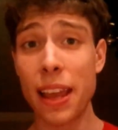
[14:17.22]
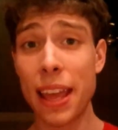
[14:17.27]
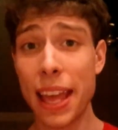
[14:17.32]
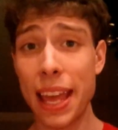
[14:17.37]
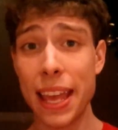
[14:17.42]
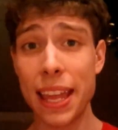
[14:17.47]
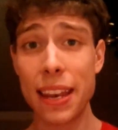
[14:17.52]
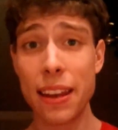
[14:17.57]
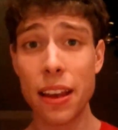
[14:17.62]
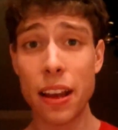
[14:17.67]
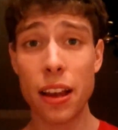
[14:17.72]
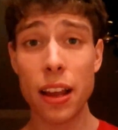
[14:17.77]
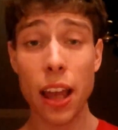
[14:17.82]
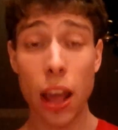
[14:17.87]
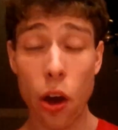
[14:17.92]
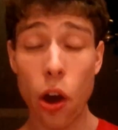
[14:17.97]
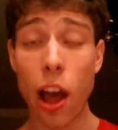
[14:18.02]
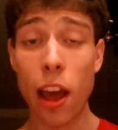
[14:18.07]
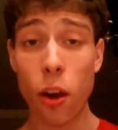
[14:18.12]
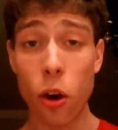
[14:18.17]
And
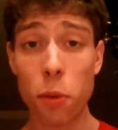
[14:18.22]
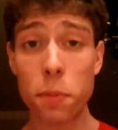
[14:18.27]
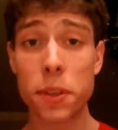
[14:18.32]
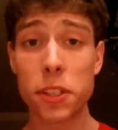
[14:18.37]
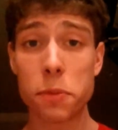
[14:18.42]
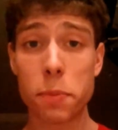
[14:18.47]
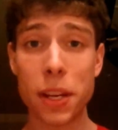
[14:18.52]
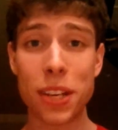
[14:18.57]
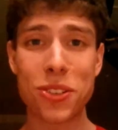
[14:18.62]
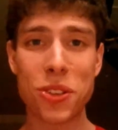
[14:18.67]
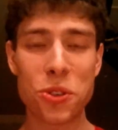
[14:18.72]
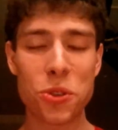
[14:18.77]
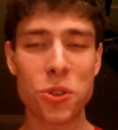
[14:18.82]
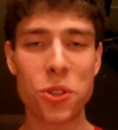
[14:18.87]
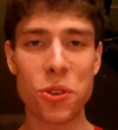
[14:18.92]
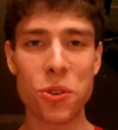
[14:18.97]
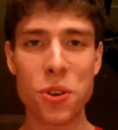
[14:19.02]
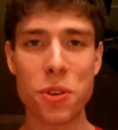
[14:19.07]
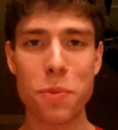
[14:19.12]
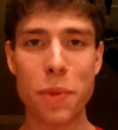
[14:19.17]
I hope to speak to you
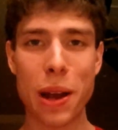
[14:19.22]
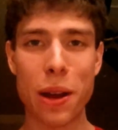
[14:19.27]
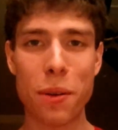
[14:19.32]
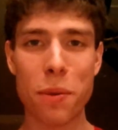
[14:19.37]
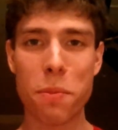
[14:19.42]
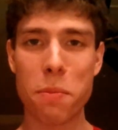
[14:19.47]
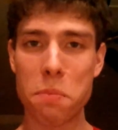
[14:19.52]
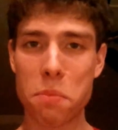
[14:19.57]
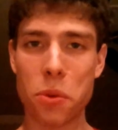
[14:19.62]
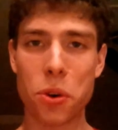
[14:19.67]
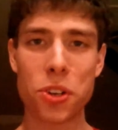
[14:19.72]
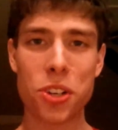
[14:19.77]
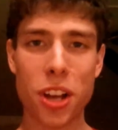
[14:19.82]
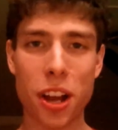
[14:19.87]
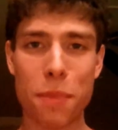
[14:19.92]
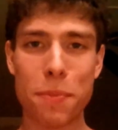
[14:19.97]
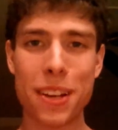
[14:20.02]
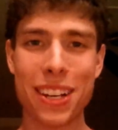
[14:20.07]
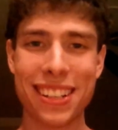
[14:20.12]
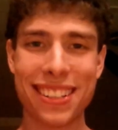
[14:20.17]
soon about more
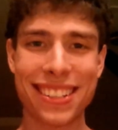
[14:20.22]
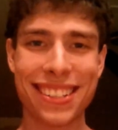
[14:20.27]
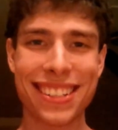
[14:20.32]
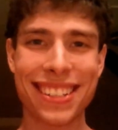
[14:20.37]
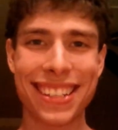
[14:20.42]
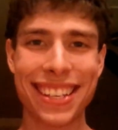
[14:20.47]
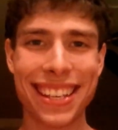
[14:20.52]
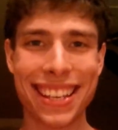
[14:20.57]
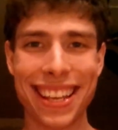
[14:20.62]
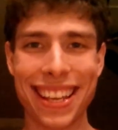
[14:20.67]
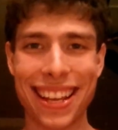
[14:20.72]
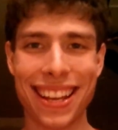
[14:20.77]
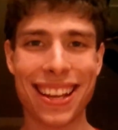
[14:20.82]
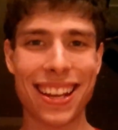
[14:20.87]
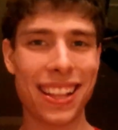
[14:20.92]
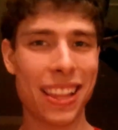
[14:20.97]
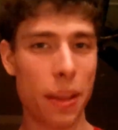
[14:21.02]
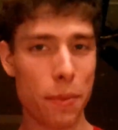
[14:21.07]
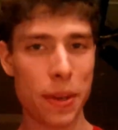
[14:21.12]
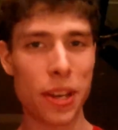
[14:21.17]
topics.
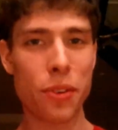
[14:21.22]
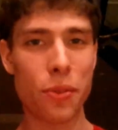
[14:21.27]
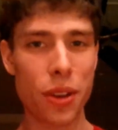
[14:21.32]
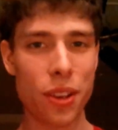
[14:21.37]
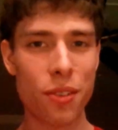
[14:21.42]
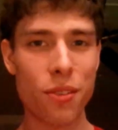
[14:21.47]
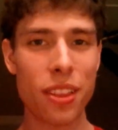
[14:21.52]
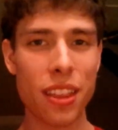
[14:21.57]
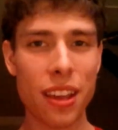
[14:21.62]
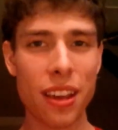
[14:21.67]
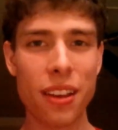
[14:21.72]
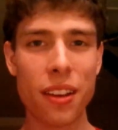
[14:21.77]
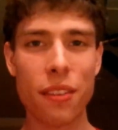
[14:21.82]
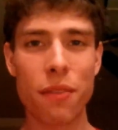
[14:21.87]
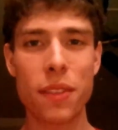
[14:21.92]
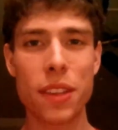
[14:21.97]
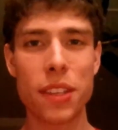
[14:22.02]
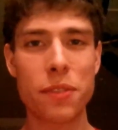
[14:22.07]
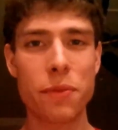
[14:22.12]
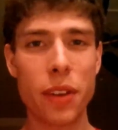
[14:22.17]
Let me know what you think
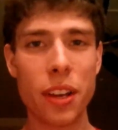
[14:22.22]
of this